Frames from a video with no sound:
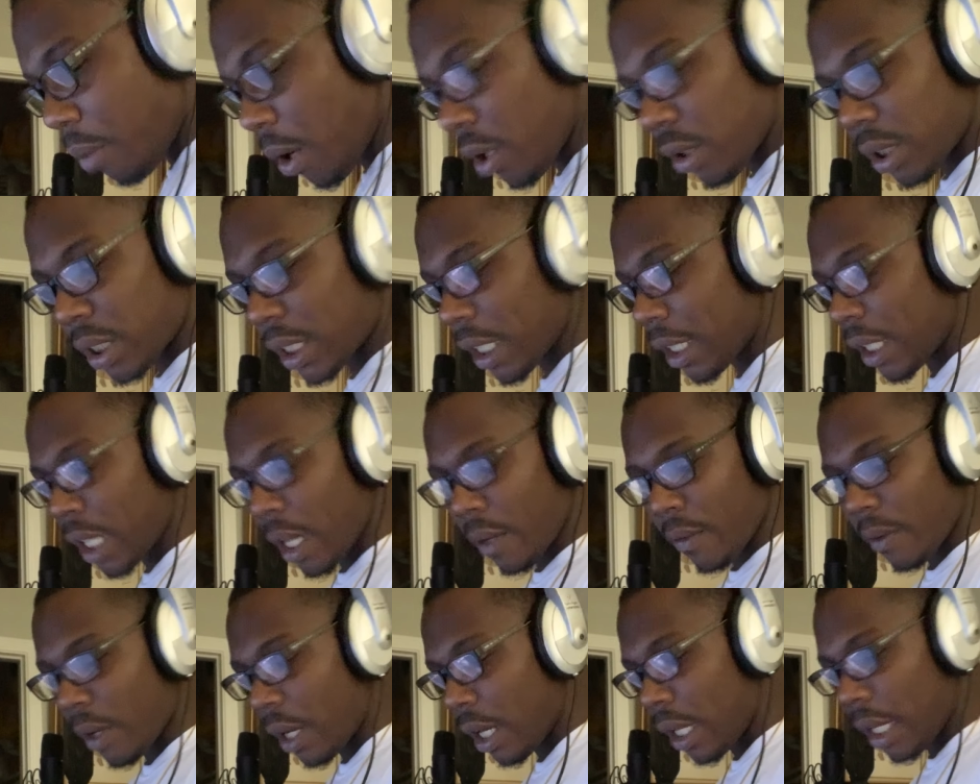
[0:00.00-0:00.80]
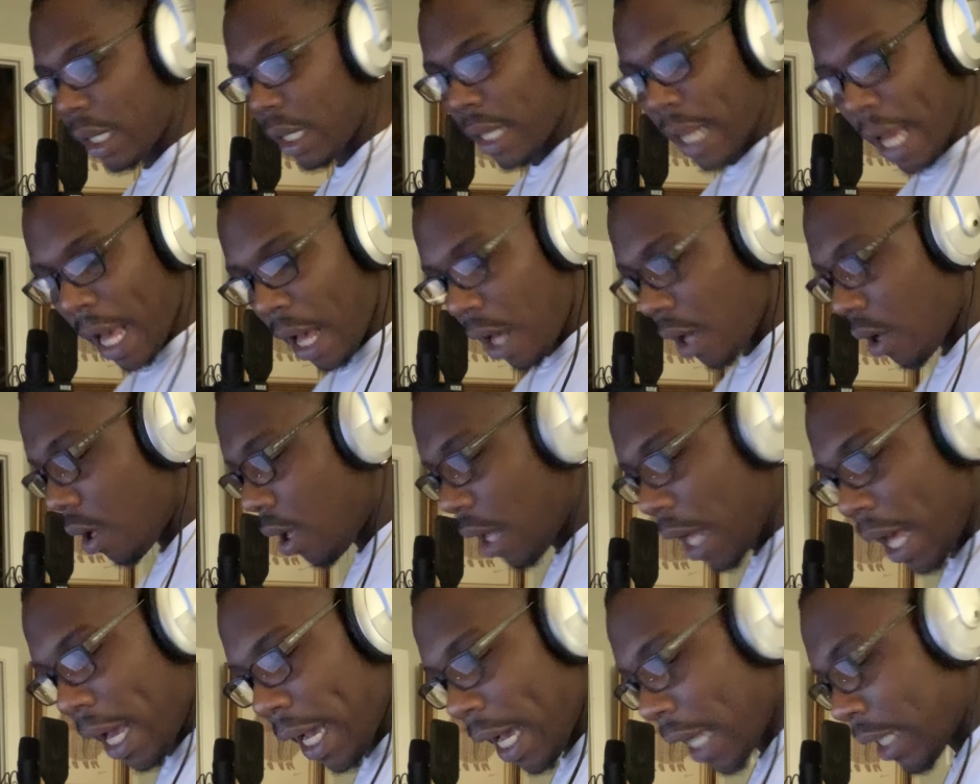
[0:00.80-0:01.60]
Bro, shit never allowed.
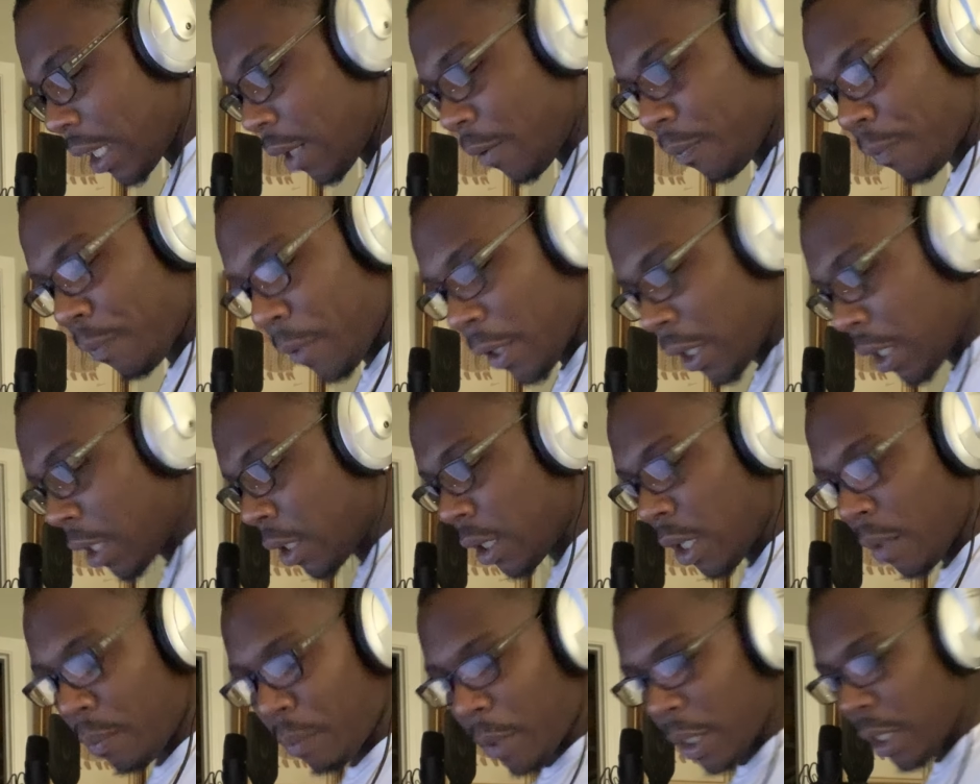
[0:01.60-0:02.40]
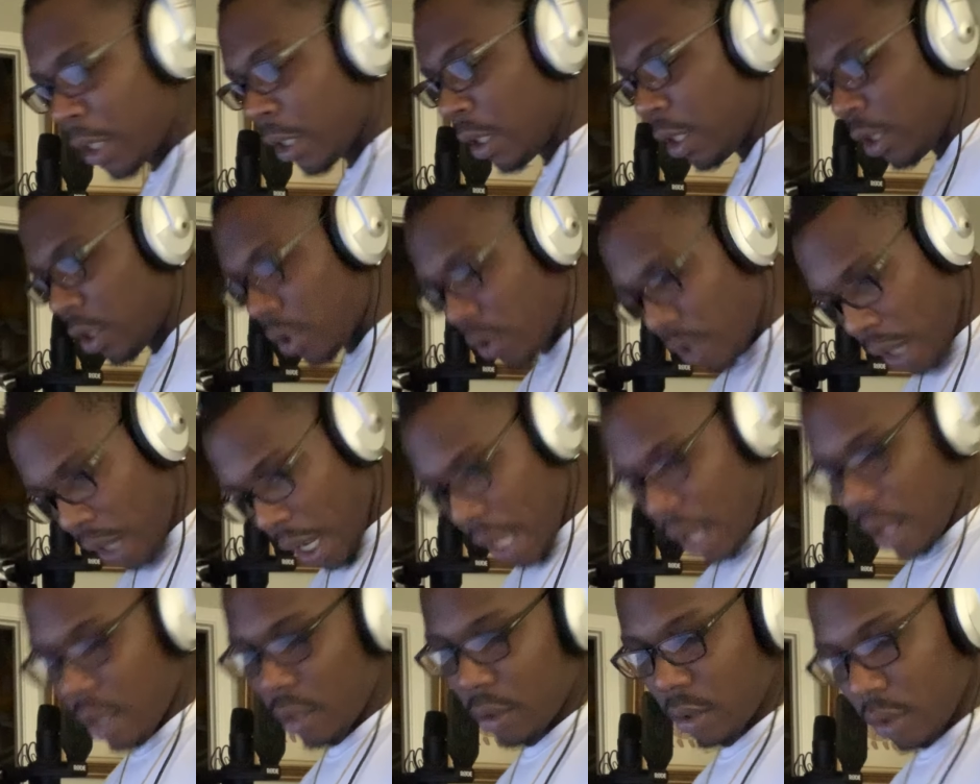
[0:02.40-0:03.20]
I got the
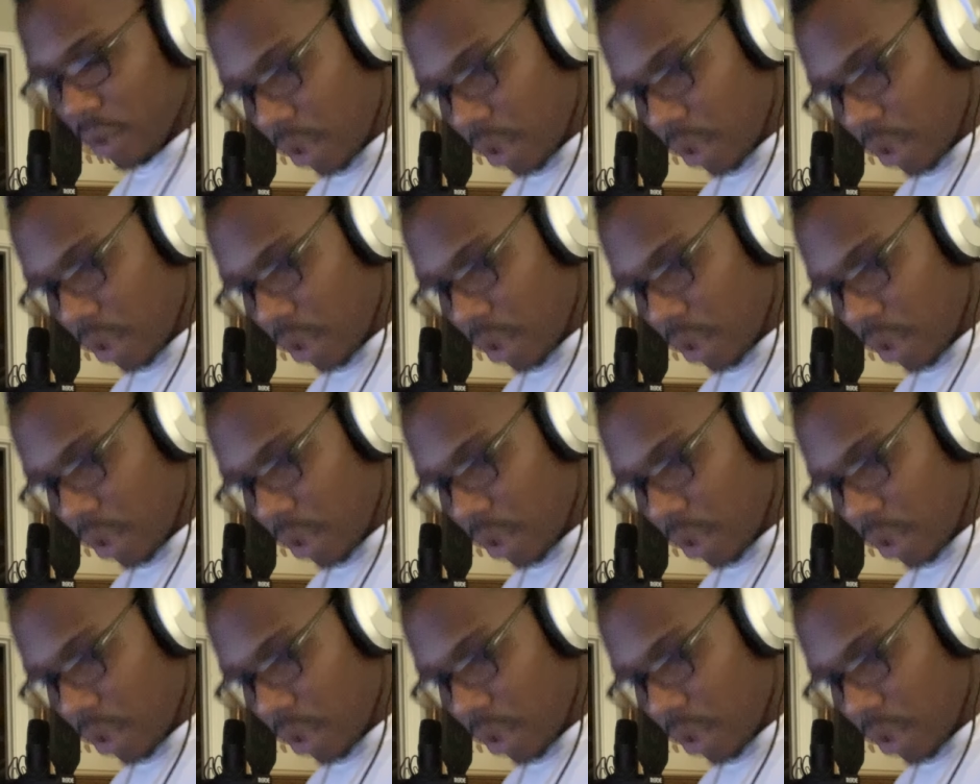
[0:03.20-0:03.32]
crowd.